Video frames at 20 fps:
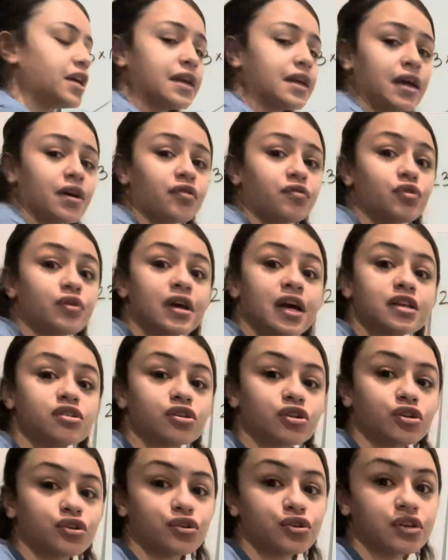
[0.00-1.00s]
Now, if you guys are
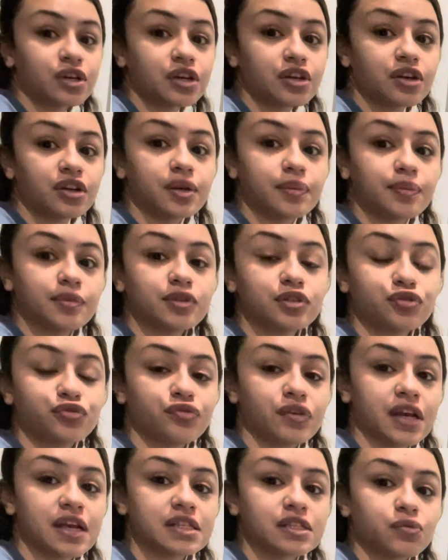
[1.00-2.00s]
good at your numbers
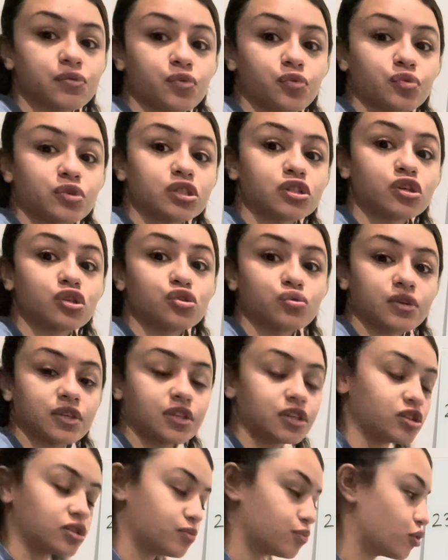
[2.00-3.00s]
arrays, and when we start doing
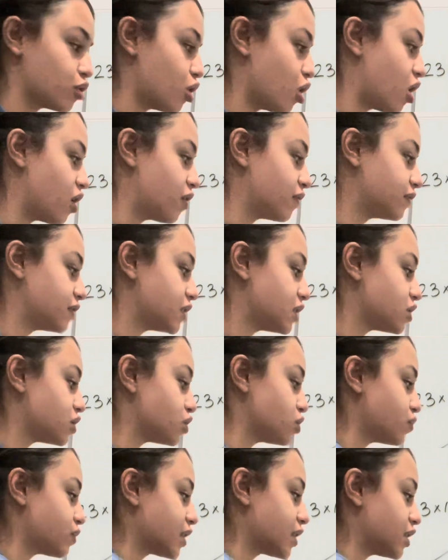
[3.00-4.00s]
this more often,
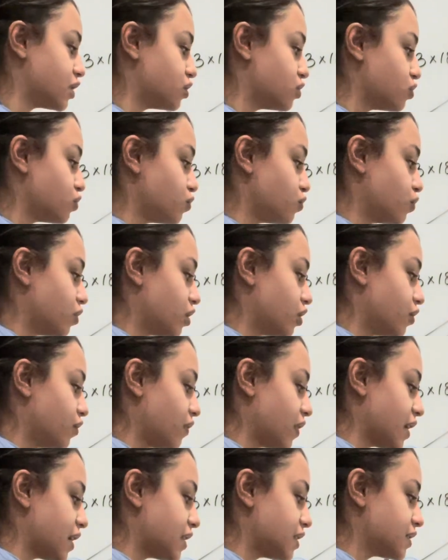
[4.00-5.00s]
you can do
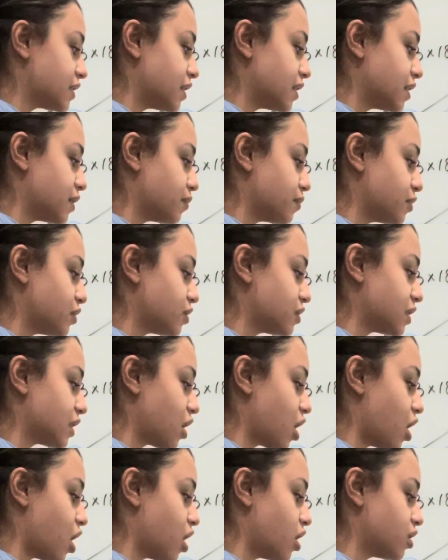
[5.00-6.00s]
arrays and numbers and
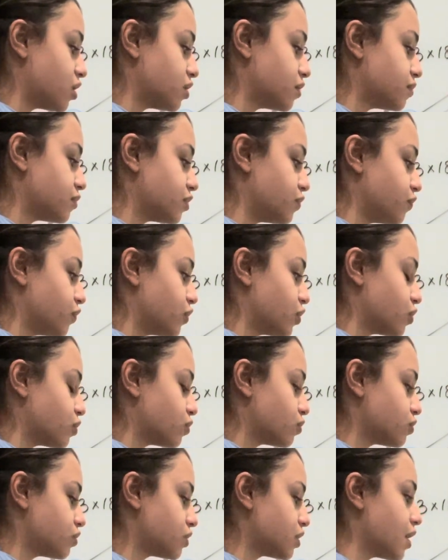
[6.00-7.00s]
columns and
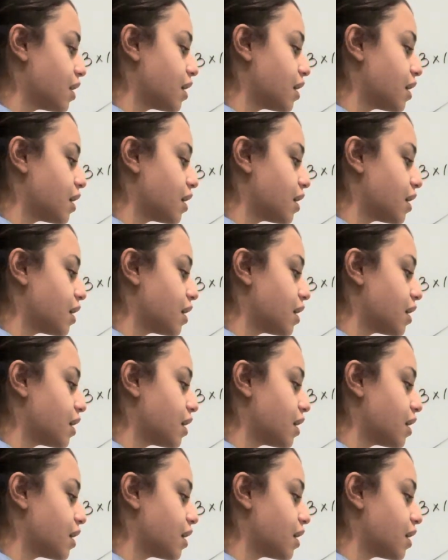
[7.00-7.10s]
rows